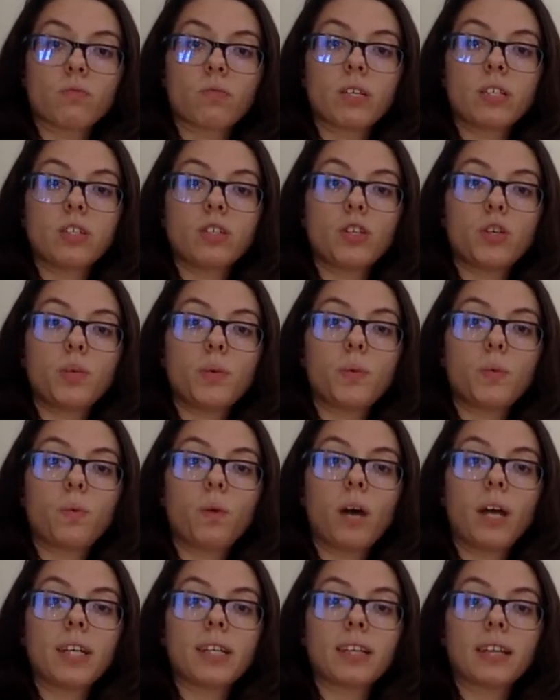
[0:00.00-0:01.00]
the reason you
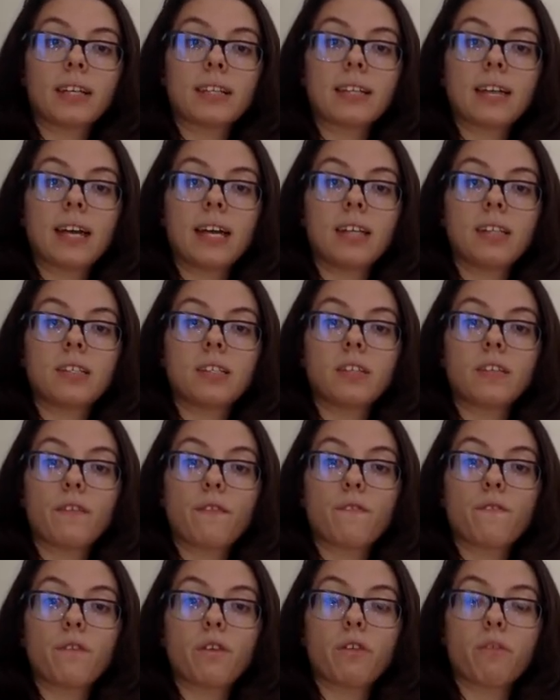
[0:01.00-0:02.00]
would want like 10 to
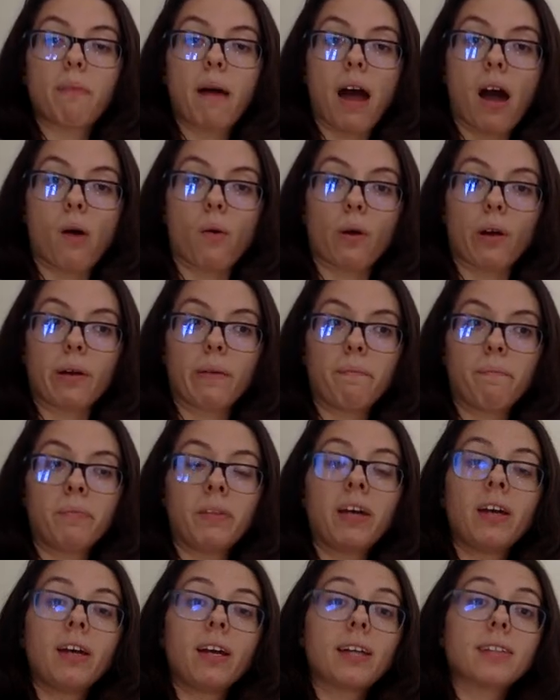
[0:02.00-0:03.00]
the 5th power,